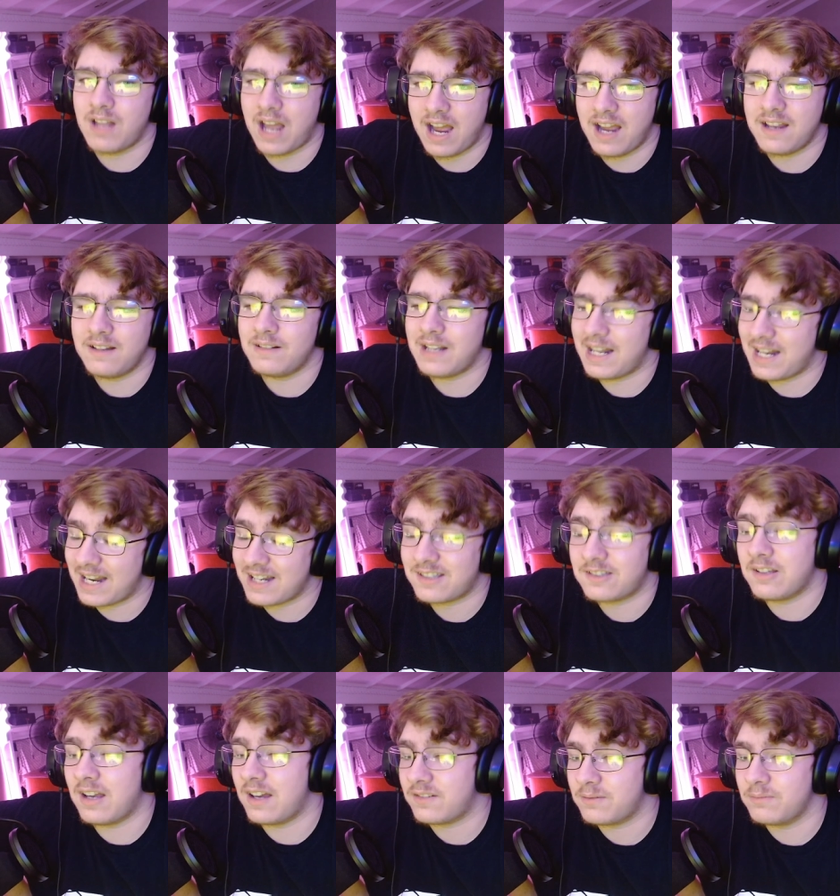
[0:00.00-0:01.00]
I and I
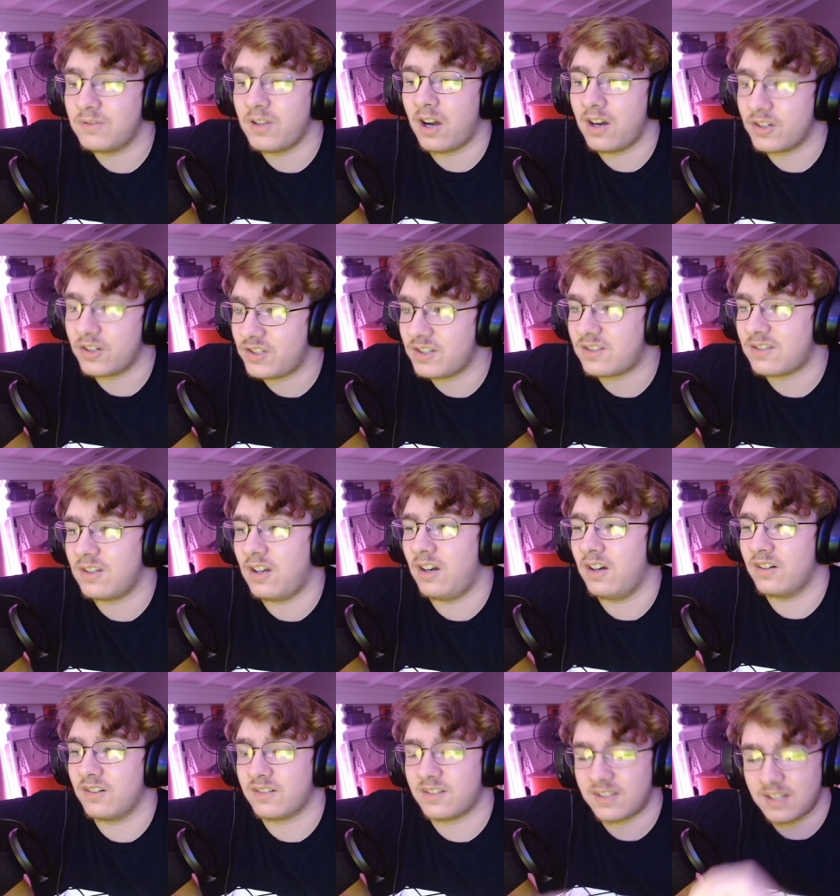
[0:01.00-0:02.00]
still have some dog shit
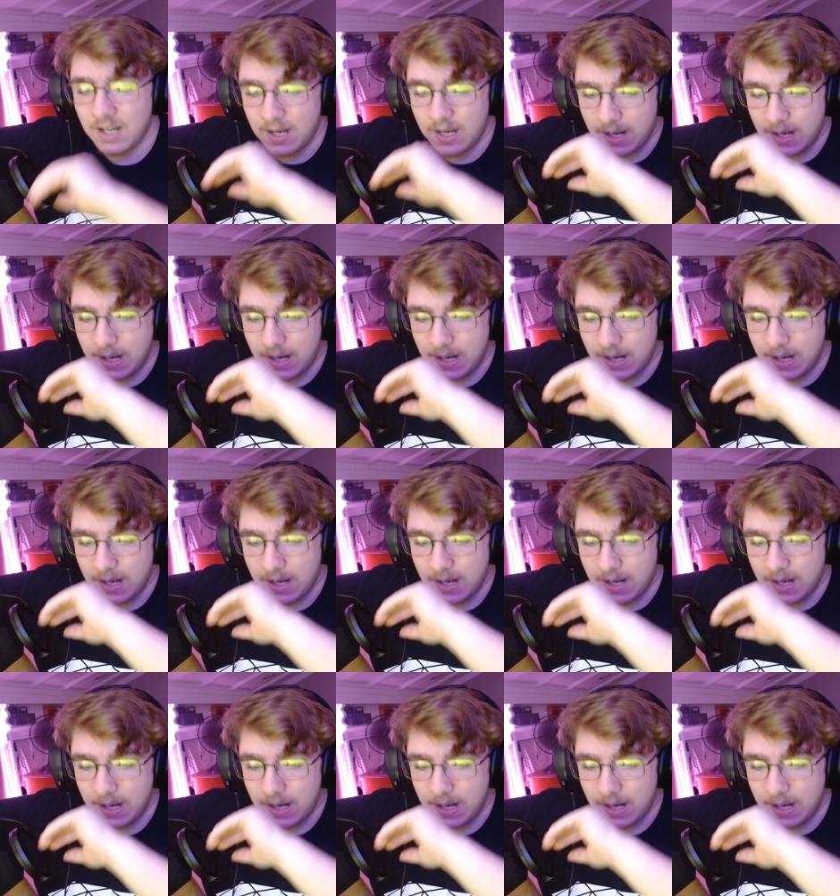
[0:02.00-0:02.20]
songs.